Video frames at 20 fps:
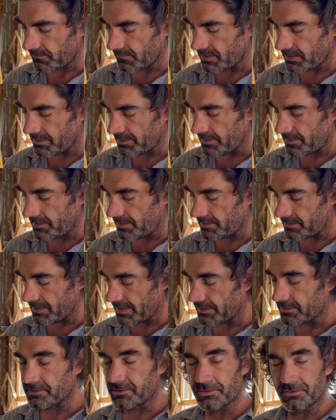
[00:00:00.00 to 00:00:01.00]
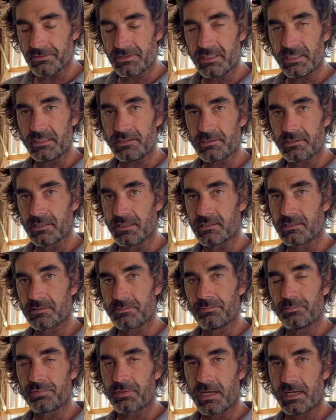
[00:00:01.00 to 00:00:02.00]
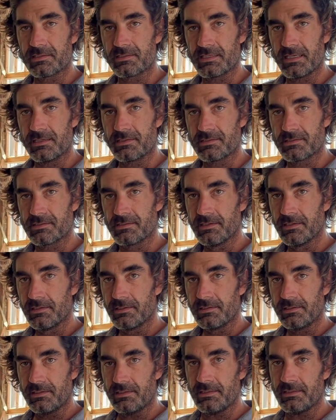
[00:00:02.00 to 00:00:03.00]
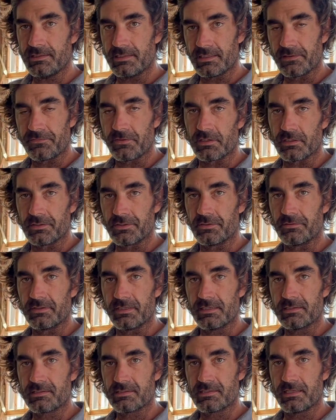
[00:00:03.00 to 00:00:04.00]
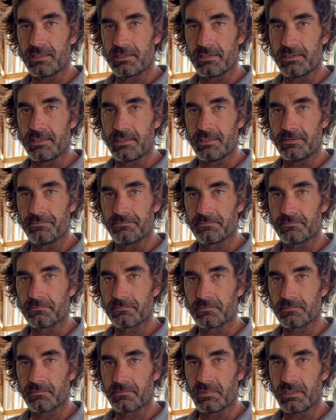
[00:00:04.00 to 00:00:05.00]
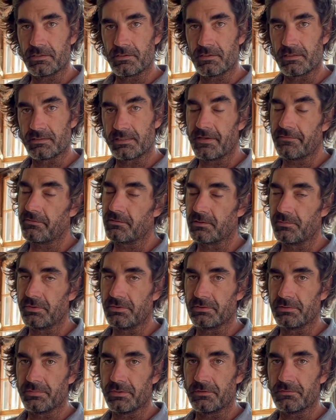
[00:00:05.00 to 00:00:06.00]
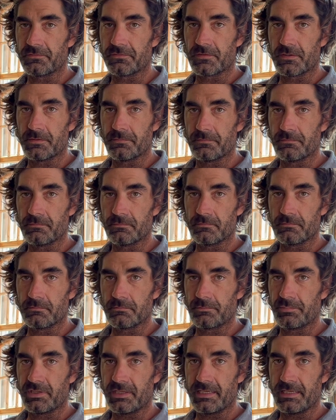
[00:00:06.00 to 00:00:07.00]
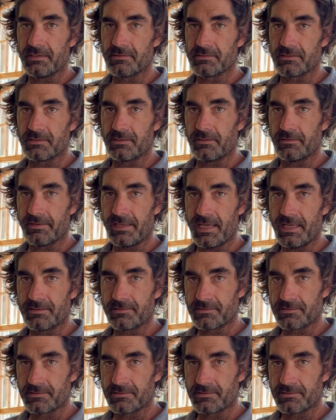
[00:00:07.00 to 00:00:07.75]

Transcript: And I do teach this process. And if you can do this, then you can definitely build a boat from plans and all that.